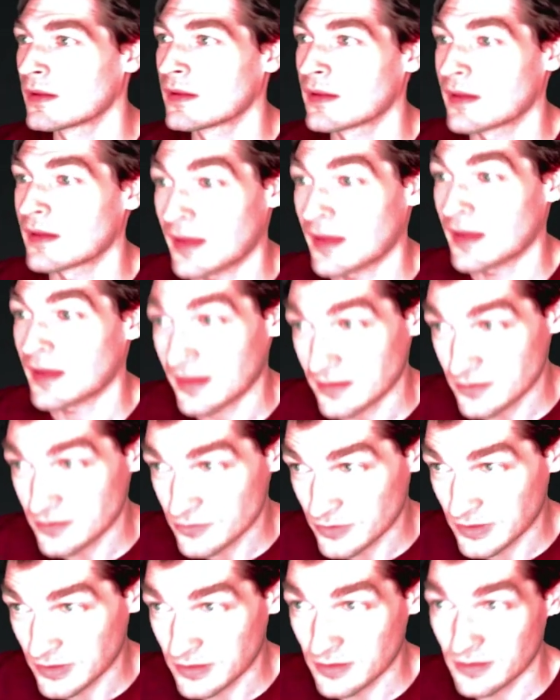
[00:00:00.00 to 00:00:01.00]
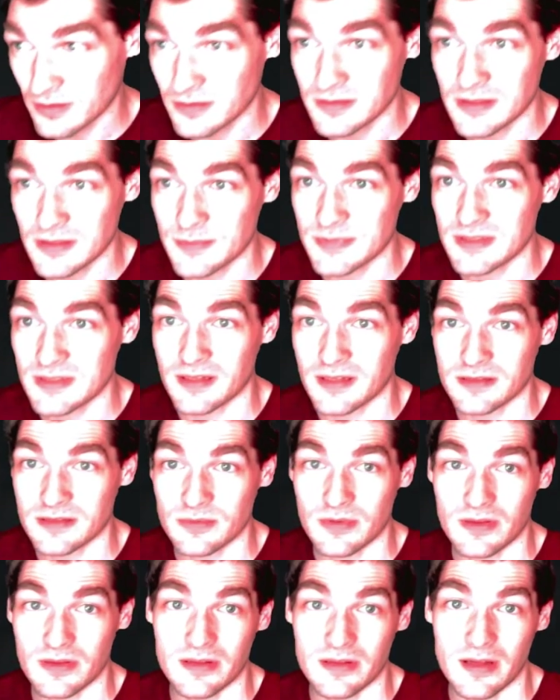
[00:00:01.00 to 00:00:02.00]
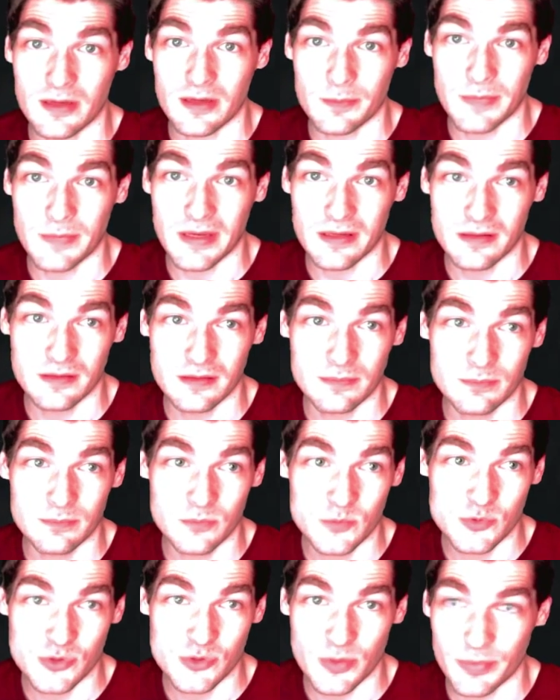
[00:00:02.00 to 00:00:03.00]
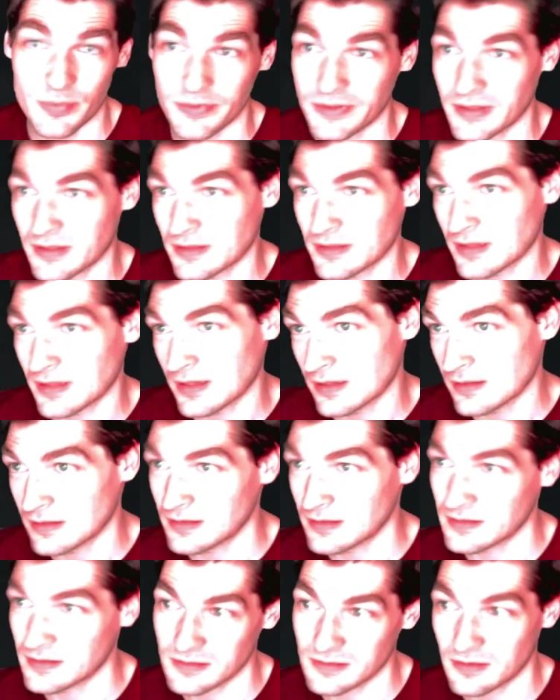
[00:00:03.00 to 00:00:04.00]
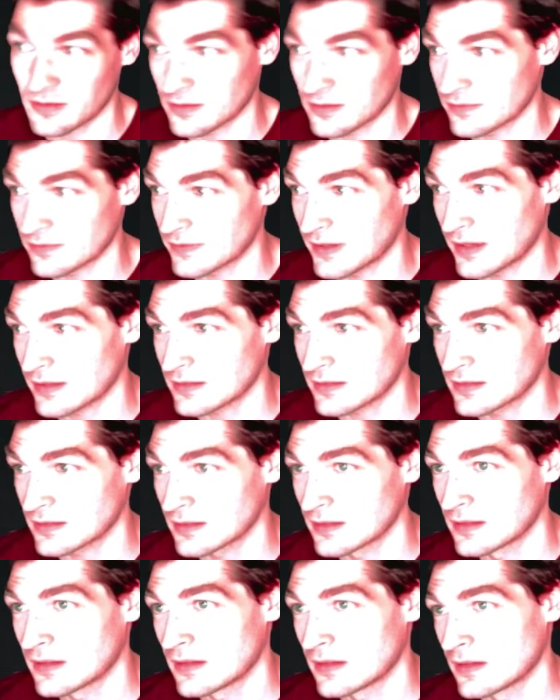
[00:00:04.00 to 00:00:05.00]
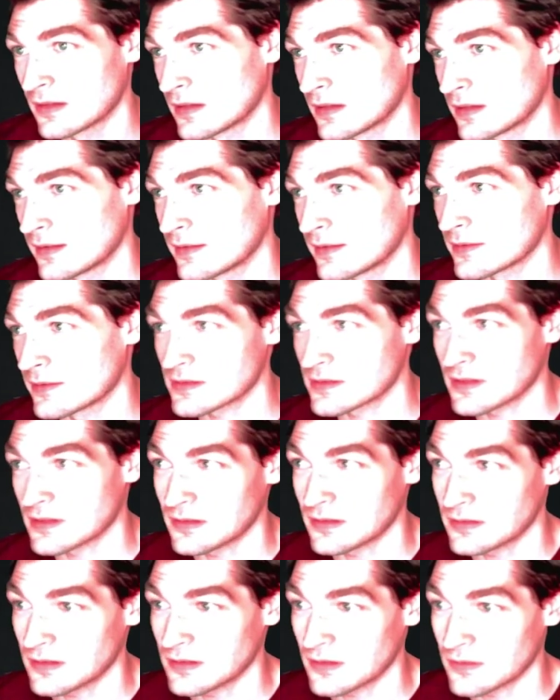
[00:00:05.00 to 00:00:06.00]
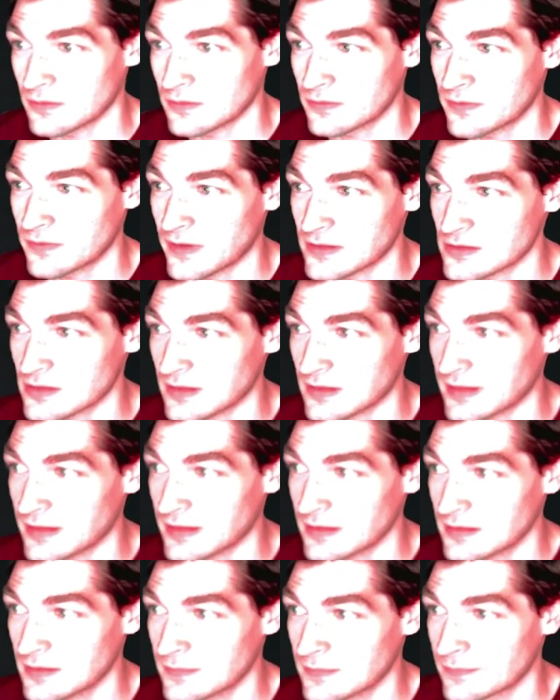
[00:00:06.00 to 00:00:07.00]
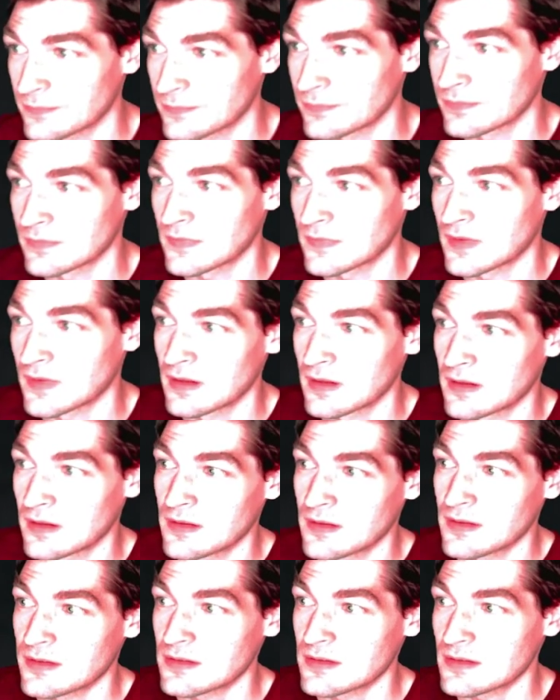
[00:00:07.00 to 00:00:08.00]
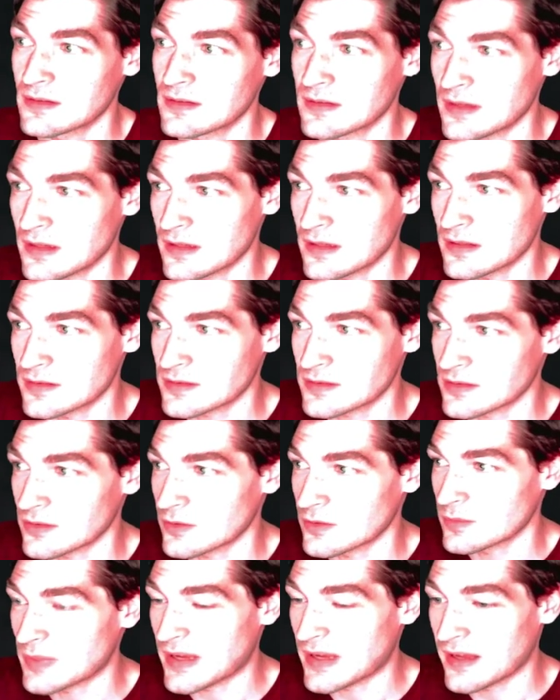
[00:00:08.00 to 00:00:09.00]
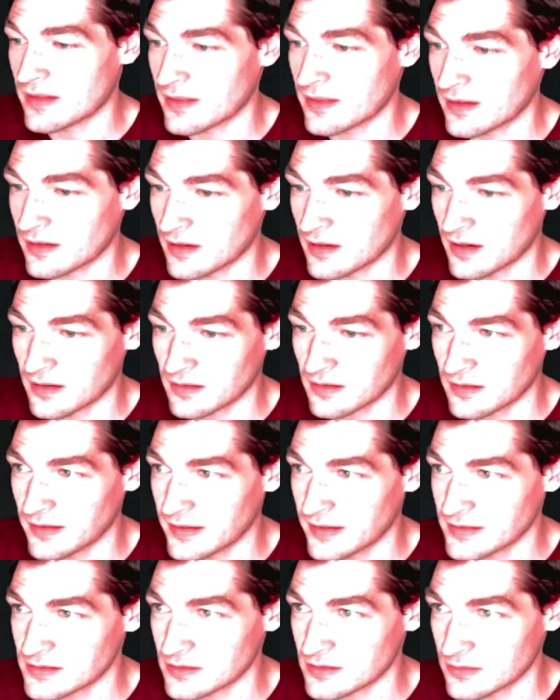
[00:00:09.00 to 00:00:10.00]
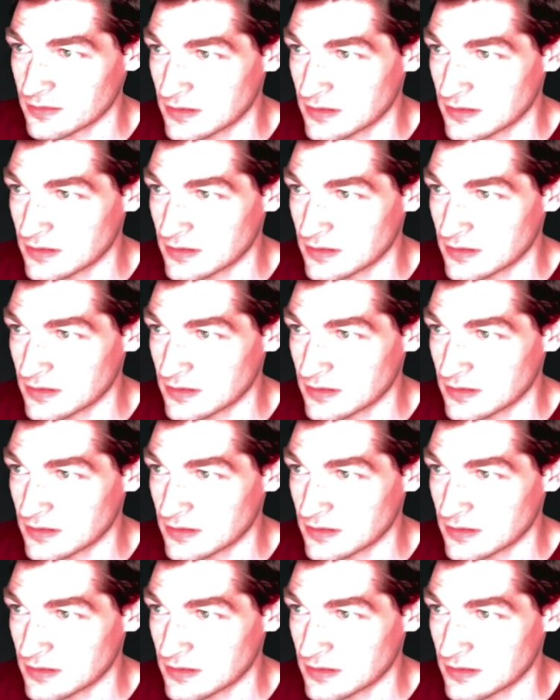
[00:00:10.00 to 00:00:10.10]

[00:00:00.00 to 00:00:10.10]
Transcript: Hex Drinker seems nice with a lot of mana. Triplicate Titan is an artifact. It's another fetch land. Days, Third Path, Iconoclast are